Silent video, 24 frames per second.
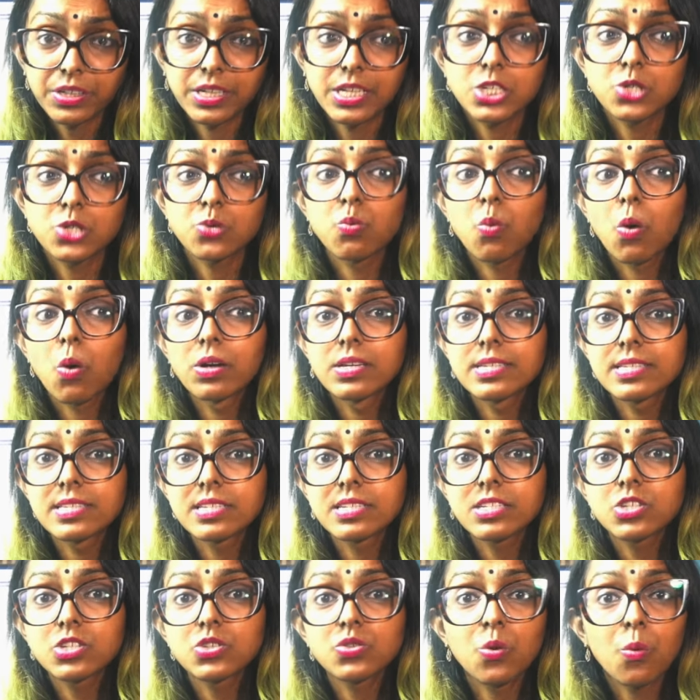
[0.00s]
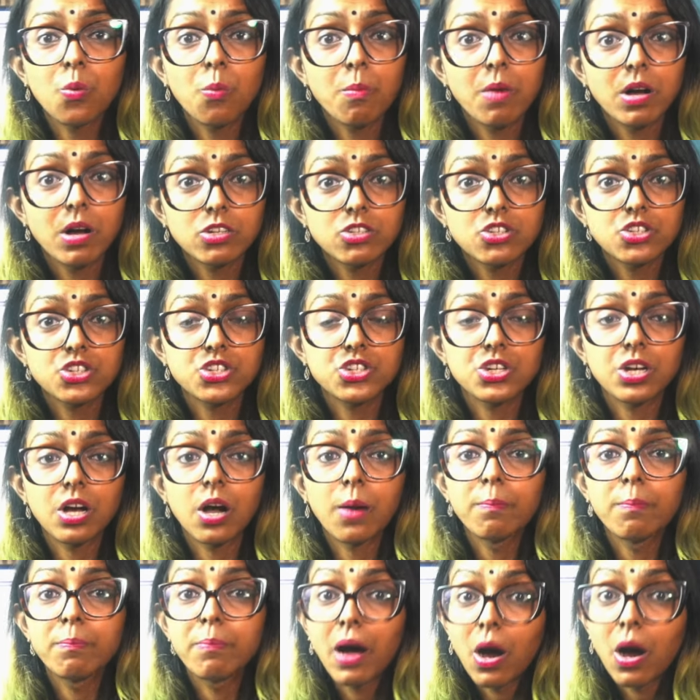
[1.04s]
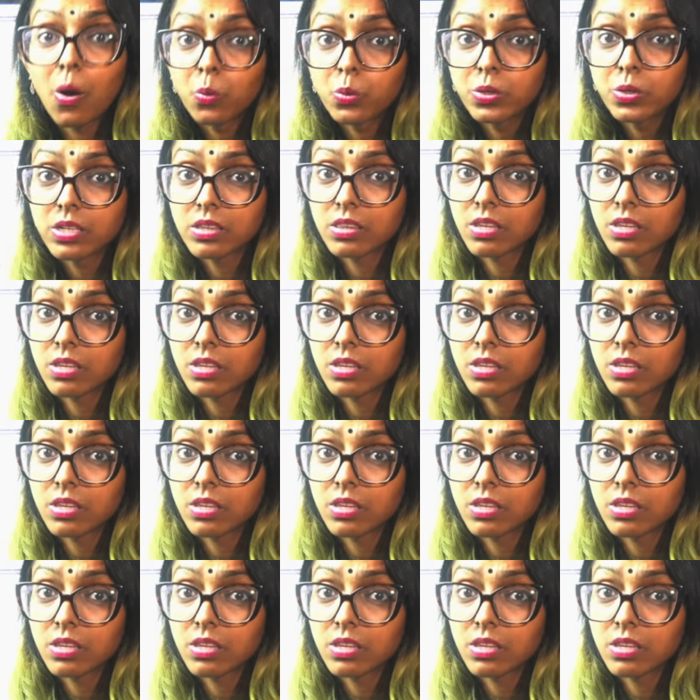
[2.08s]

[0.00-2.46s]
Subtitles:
It wasn't so much about